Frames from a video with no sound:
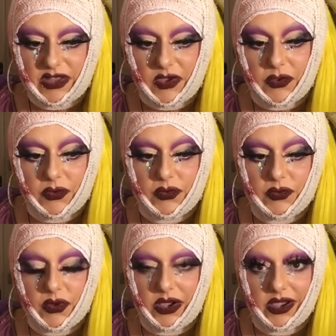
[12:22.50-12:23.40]
who
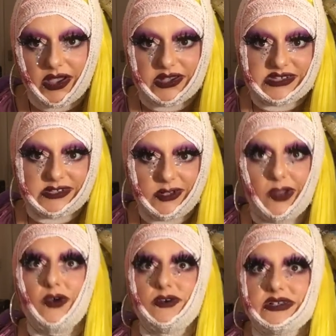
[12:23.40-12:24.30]
has
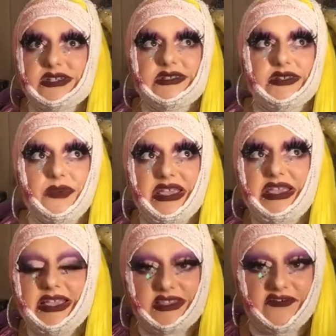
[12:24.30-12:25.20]
longed to be
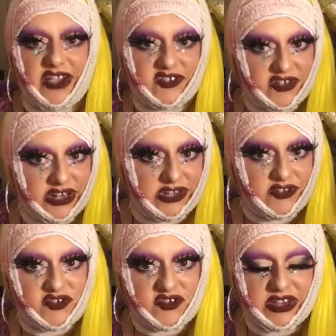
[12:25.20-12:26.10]
in the fashion
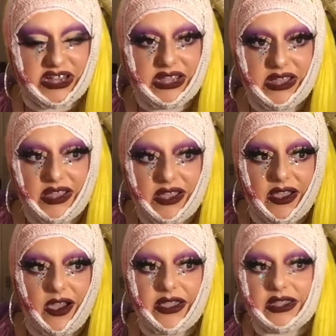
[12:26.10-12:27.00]
industry,
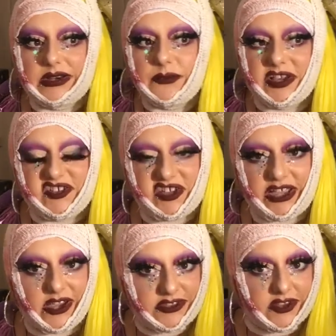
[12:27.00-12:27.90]
I can appreciate
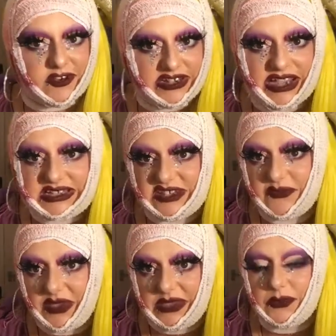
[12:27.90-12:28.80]
other creative
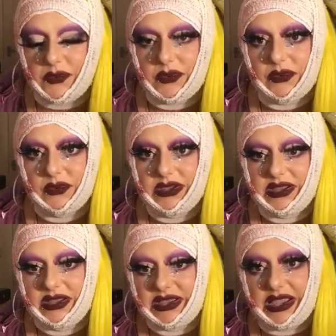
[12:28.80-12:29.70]
people
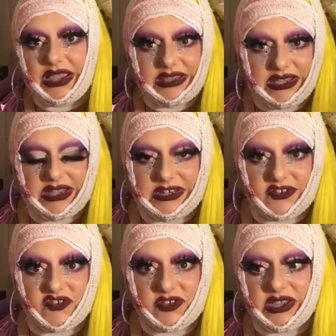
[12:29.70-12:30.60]
in the
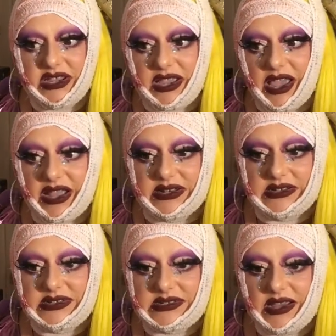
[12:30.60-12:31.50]
industry.
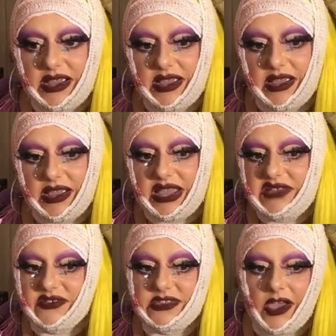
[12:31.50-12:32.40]
And
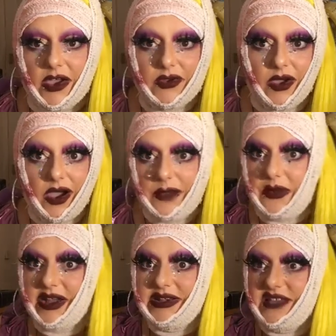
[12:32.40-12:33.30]
even though I
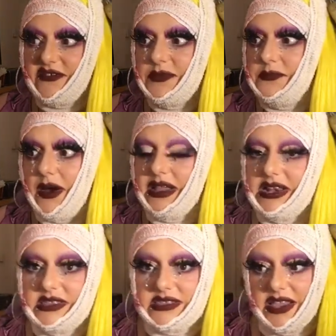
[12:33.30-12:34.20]
might never buy
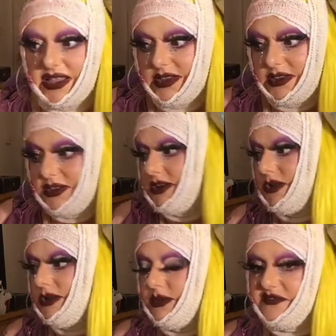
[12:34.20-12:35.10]
anything, you know,
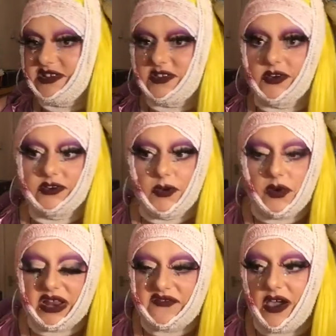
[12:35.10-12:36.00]
Louis Vuitton or
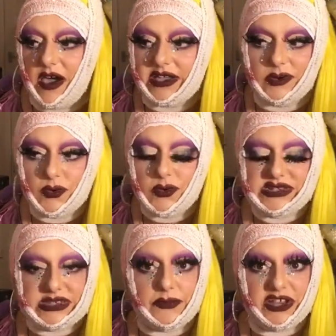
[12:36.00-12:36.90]
whatever, I can
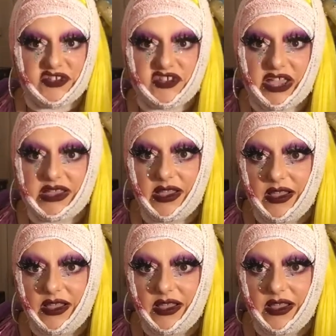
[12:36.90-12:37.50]
always appreciate